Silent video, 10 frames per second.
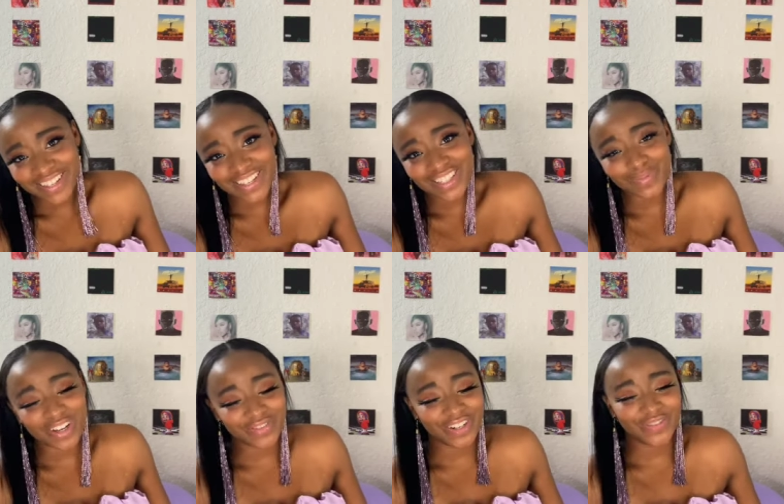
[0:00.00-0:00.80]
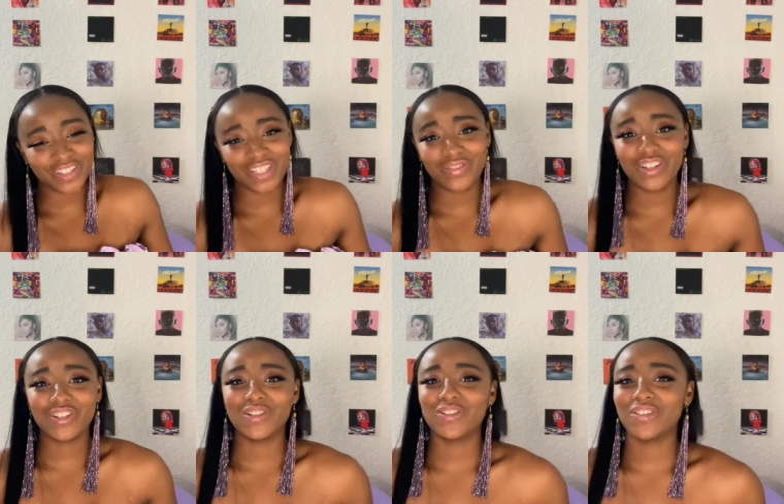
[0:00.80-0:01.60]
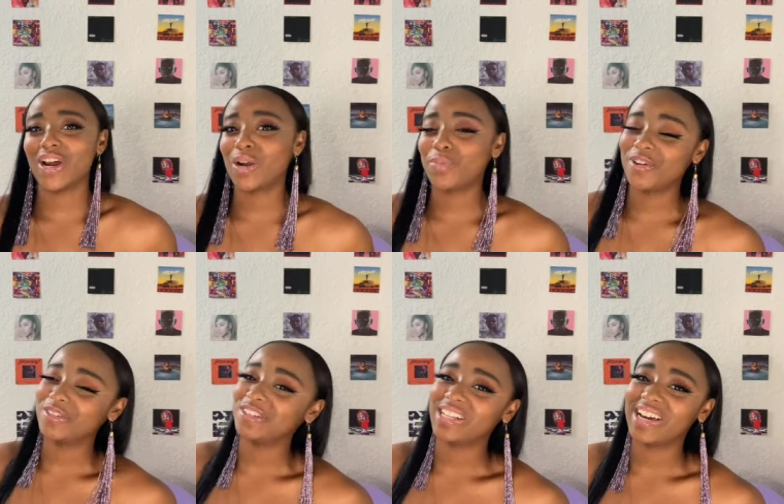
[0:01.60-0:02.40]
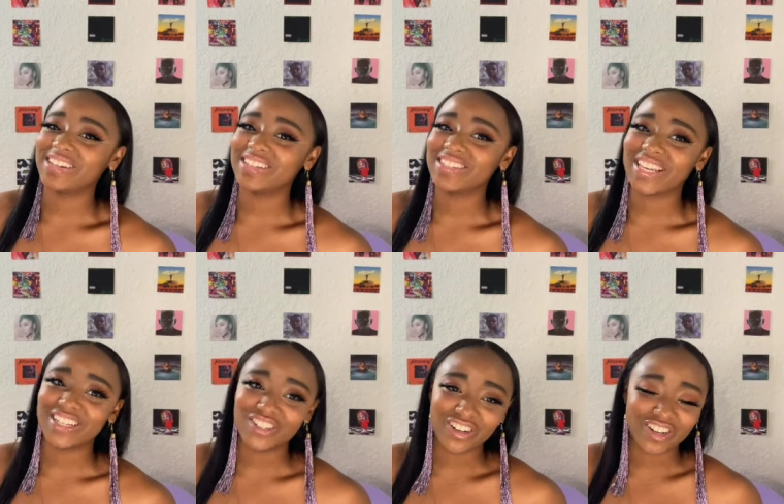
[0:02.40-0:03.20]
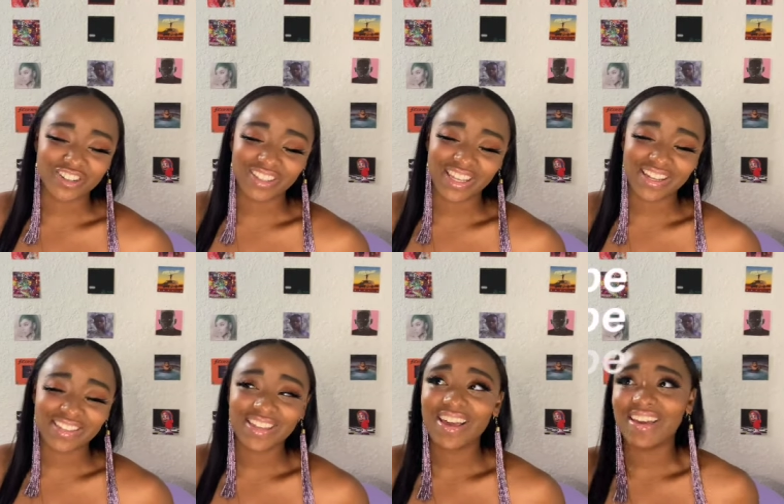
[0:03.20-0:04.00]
least, my favorite T V shows are Pretty Little Liars and Stranger Things.